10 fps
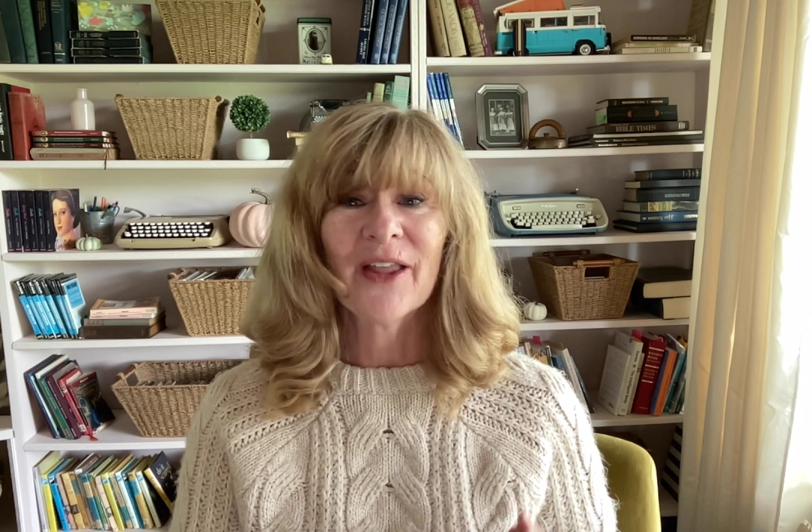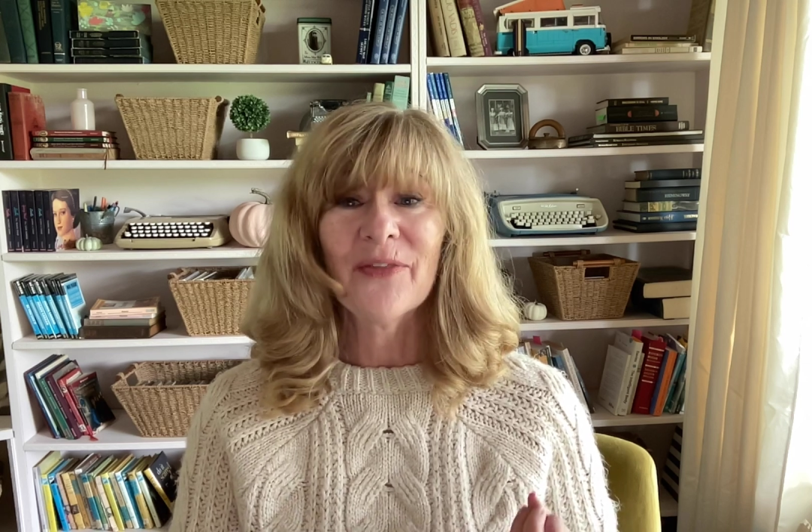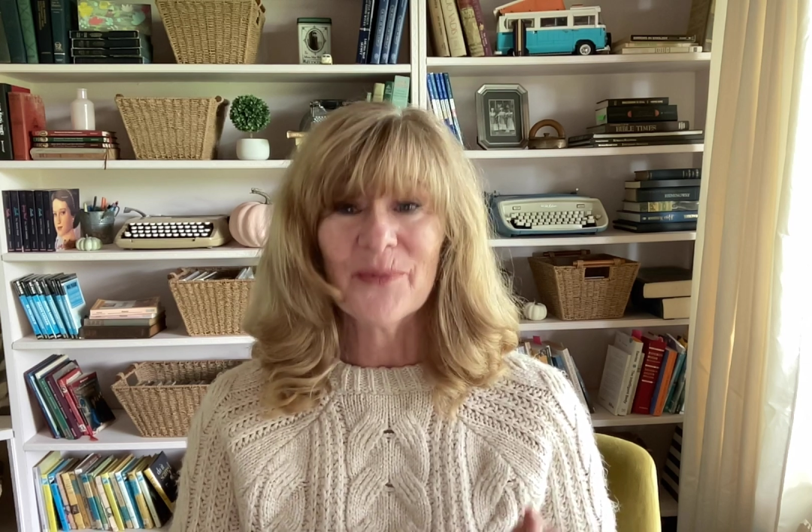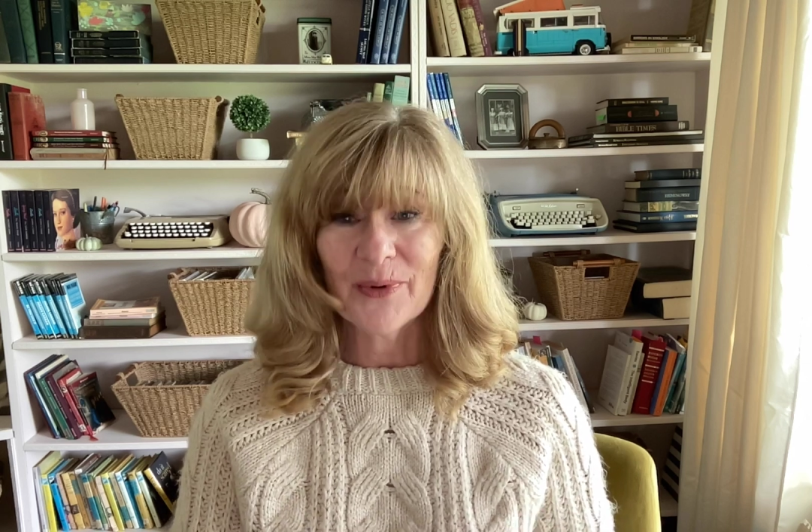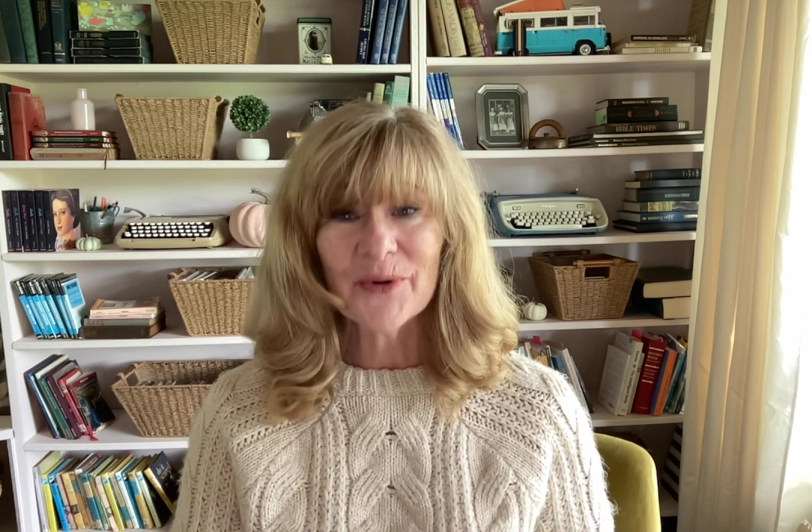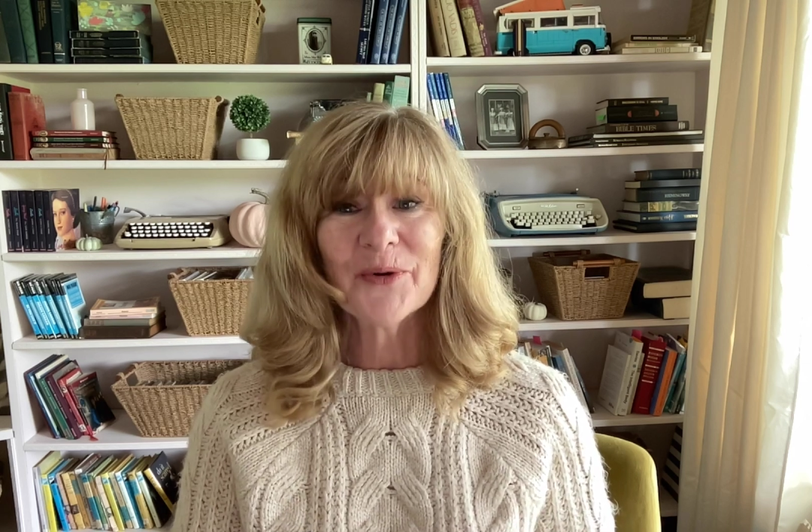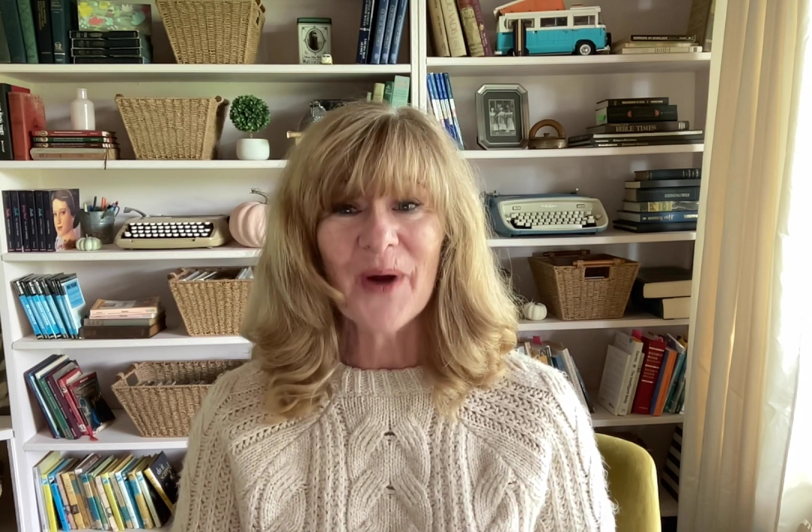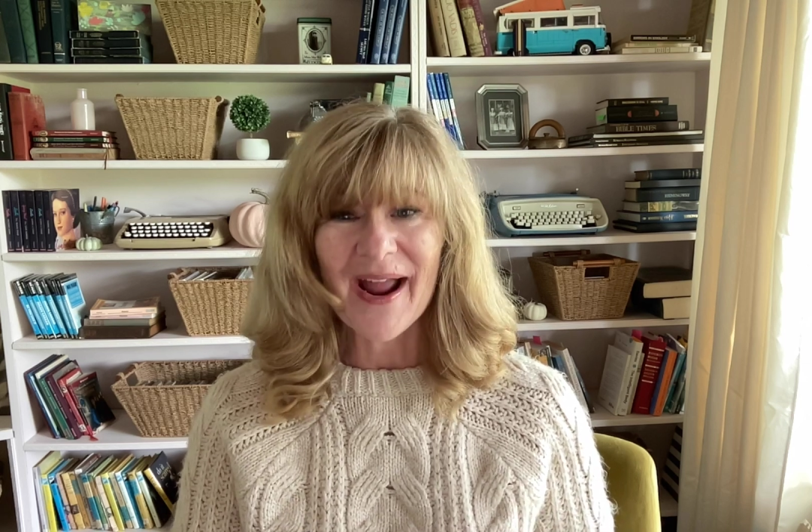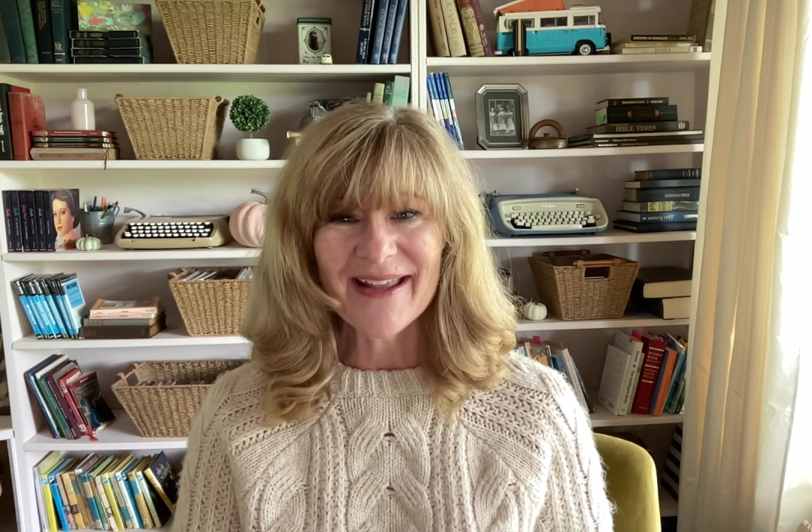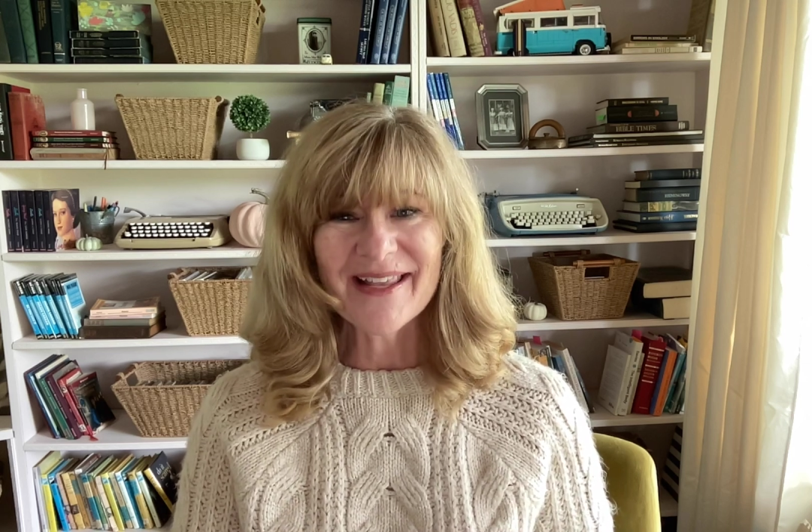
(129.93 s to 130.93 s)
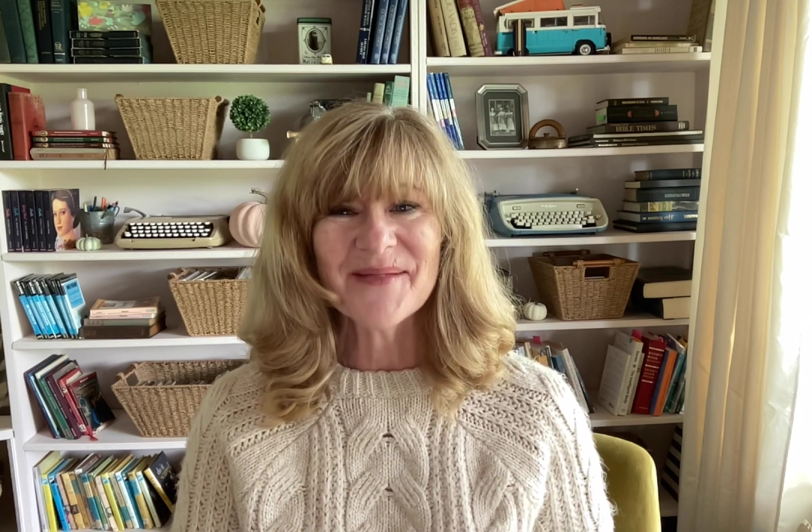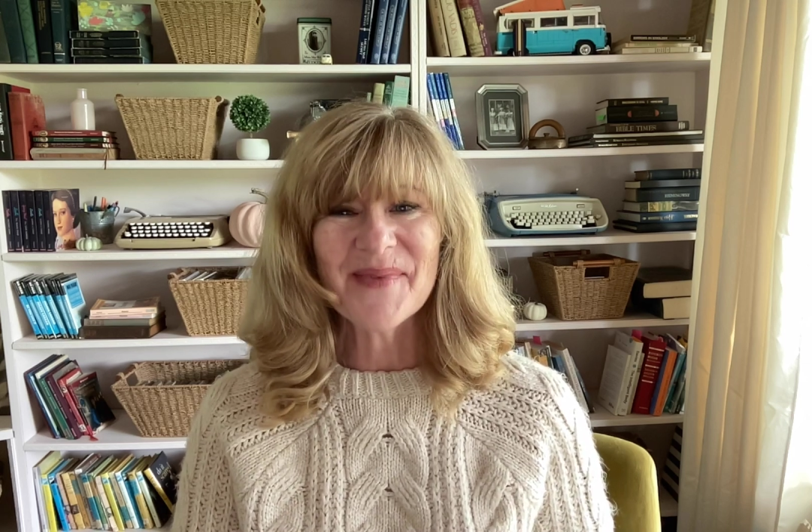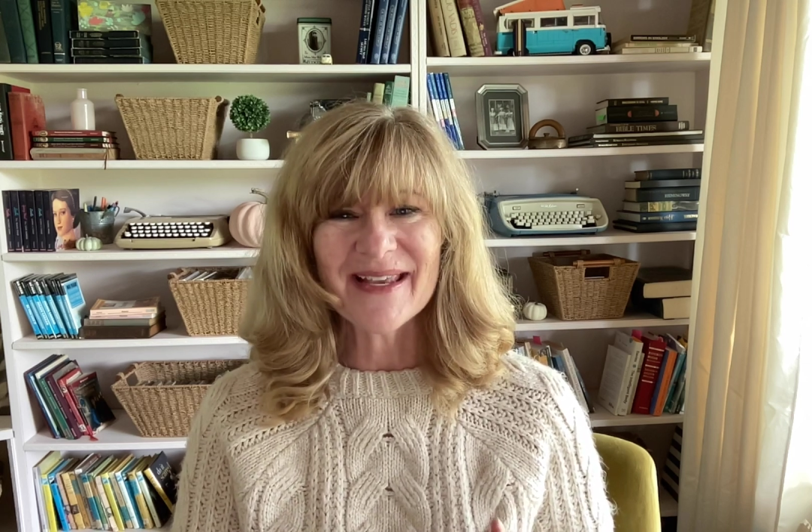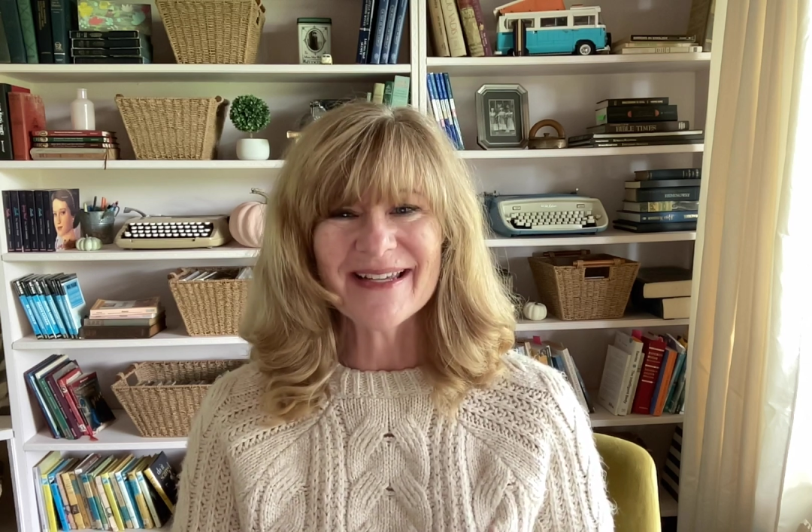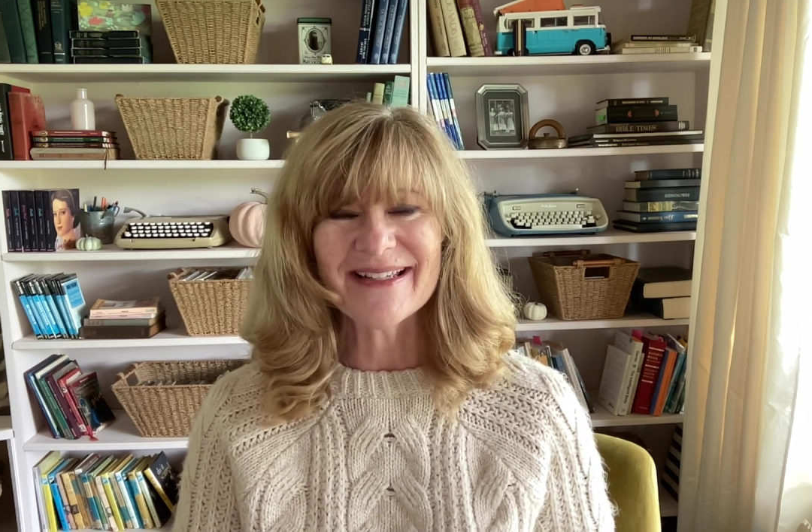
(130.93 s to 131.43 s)
through crying,
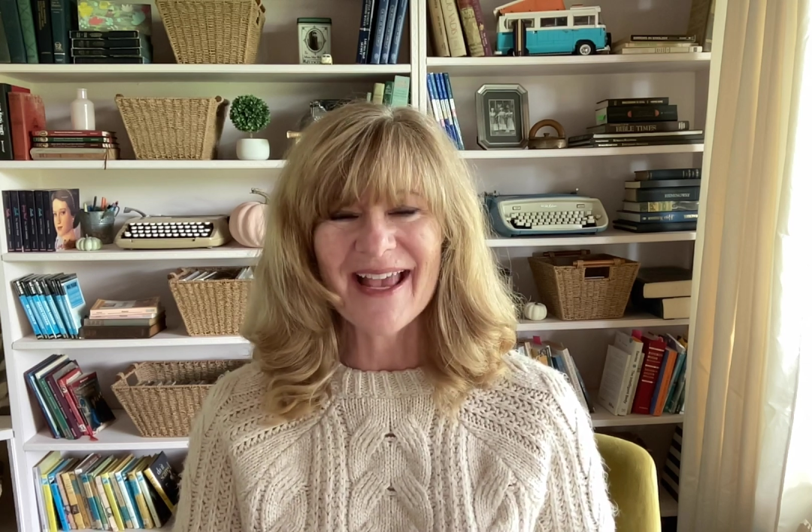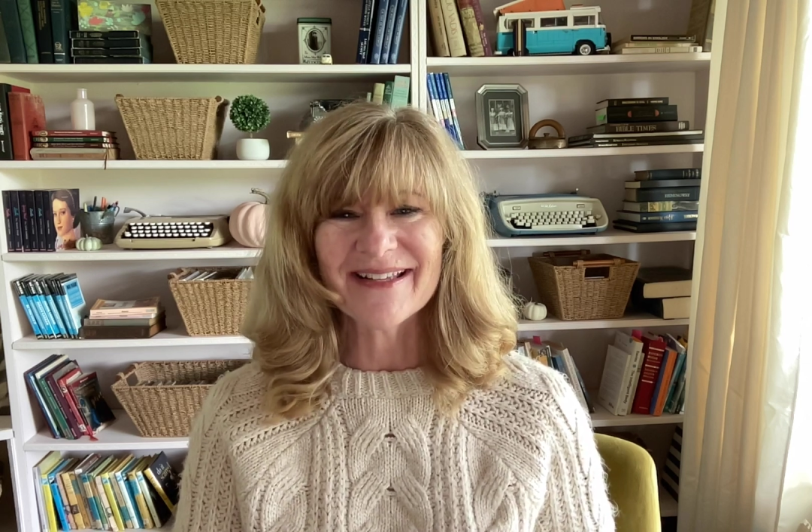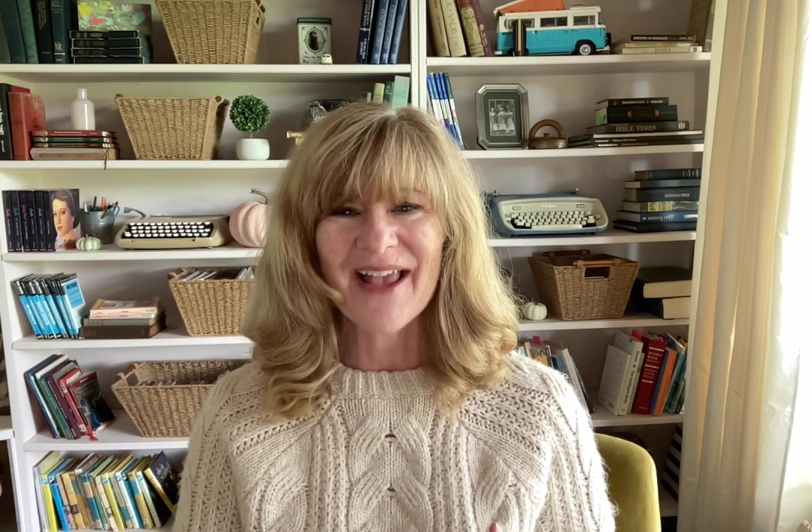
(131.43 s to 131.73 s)
because that's